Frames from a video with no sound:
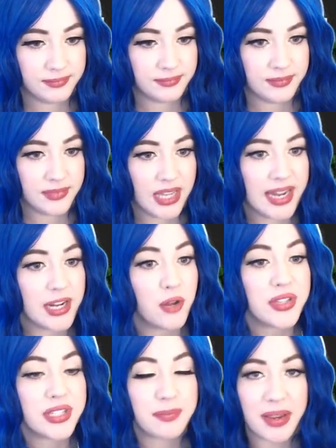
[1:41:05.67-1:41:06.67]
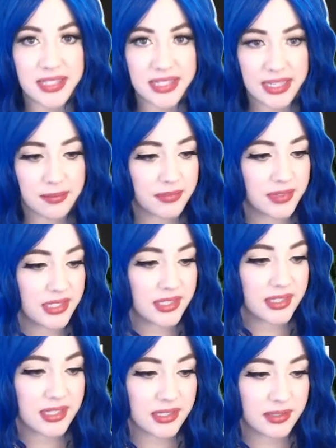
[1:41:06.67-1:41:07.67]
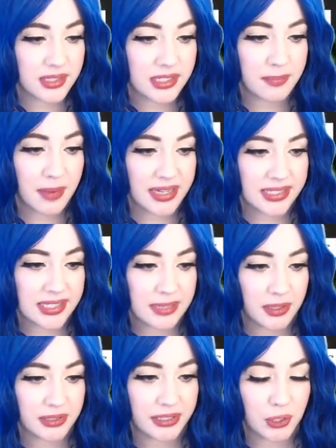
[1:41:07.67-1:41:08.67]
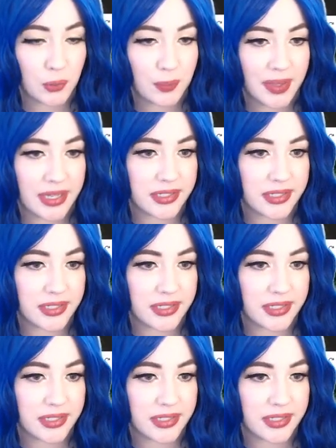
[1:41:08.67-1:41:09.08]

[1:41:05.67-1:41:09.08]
And I know this might seem this might seem a little bit